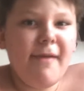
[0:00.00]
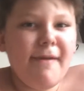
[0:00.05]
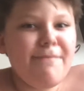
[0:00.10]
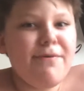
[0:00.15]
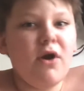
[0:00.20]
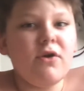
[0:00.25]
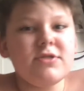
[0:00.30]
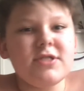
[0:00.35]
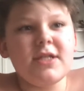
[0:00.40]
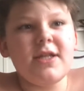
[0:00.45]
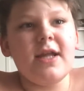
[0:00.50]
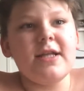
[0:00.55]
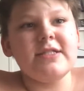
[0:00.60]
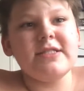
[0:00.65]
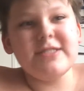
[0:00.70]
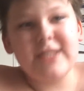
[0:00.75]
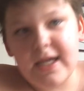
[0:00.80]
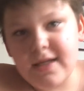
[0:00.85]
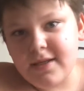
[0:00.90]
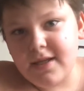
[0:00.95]
be posted on
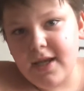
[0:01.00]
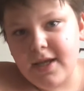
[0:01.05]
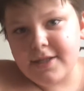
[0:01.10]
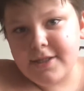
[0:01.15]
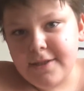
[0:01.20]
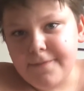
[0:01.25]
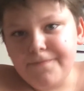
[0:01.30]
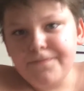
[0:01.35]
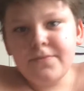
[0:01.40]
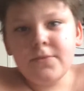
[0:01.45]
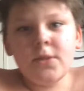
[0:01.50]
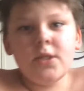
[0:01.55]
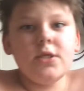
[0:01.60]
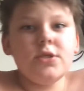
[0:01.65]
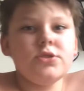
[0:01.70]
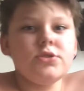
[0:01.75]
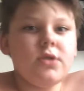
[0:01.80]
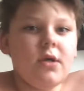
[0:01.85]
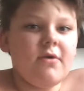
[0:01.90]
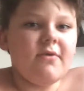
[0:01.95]
Sundays.
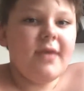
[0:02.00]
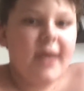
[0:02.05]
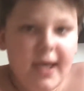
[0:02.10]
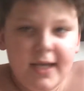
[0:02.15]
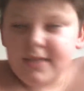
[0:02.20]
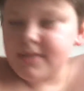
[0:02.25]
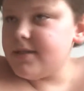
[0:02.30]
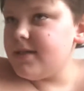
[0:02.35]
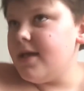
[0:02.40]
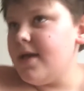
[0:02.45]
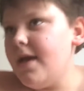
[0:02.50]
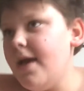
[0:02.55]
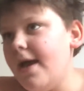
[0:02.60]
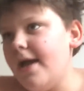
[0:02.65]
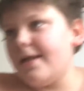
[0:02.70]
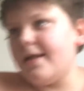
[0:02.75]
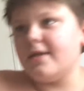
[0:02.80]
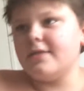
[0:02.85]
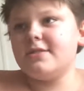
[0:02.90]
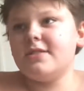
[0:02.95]
So, yes.
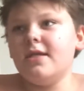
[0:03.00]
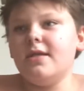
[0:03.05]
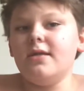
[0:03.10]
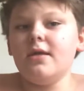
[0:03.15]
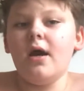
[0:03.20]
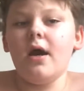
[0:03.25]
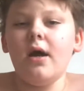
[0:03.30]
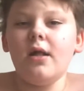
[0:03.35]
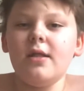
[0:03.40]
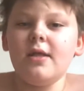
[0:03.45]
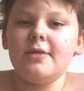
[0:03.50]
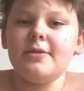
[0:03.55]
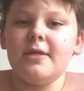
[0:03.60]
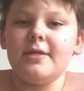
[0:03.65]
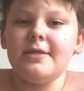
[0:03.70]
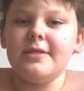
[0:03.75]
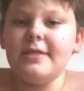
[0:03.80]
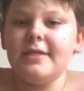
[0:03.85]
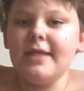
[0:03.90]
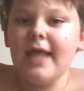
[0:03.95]
And I'll see y'all in
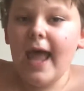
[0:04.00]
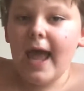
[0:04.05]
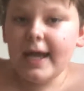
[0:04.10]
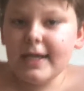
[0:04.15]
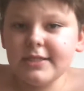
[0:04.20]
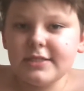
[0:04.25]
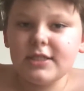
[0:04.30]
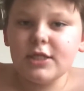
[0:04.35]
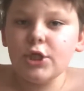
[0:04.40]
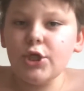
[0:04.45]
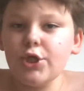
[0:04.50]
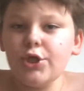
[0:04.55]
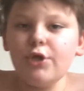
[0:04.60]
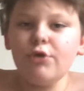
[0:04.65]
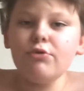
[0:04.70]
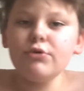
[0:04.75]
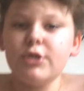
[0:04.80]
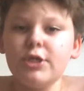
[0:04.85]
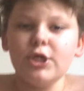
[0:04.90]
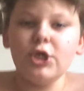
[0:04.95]
the next
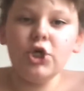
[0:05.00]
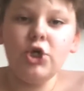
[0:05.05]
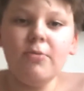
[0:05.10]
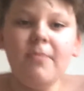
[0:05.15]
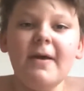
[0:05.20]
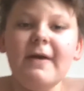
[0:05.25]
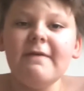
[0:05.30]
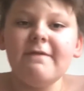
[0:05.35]
YouTube